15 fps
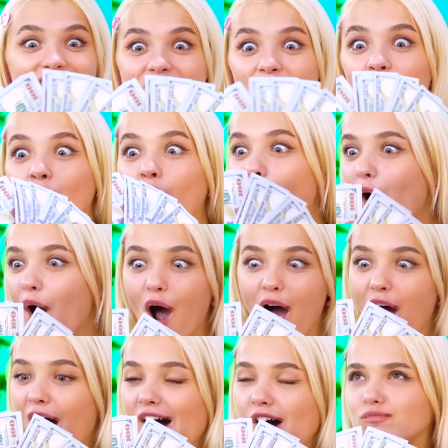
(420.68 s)
Looks like
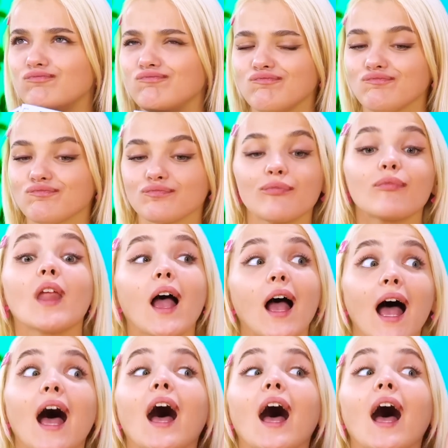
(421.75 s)
we've got a sale!